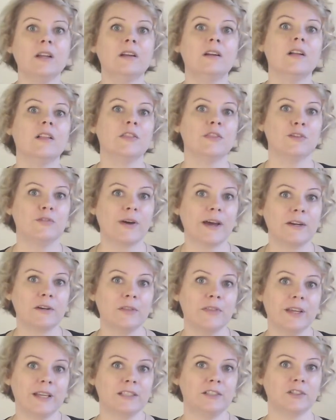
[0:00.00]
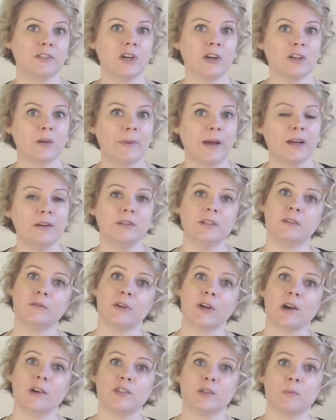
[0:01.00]
The final thing to talk about in
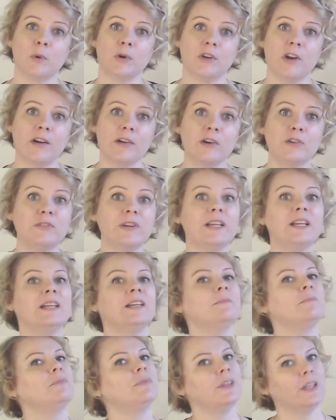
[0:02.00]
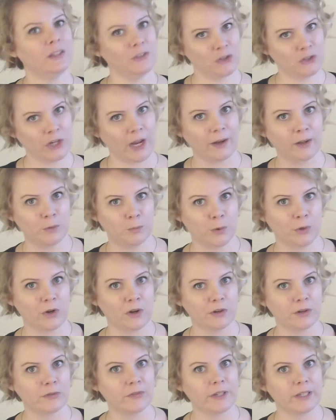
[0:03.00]
regard to pornography is child
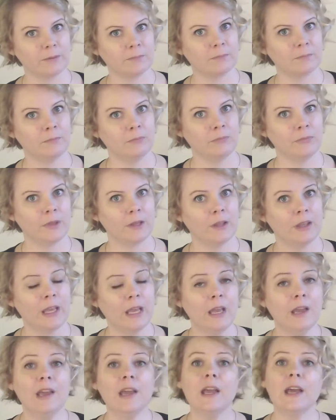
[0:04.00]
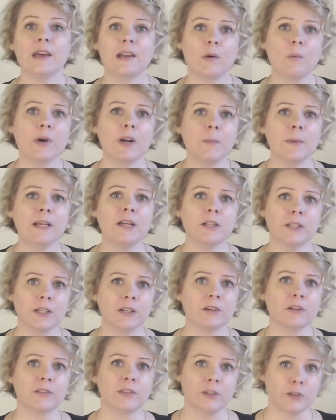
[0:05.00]
pornography. And I want to be
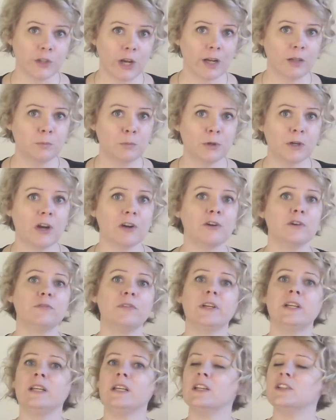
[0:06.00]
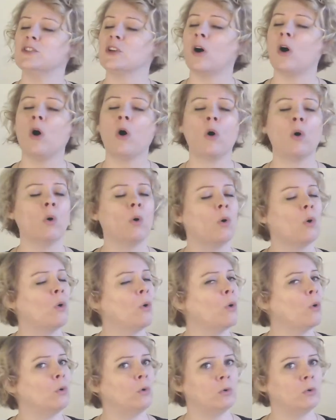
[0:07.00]
clear that child pornography is a whole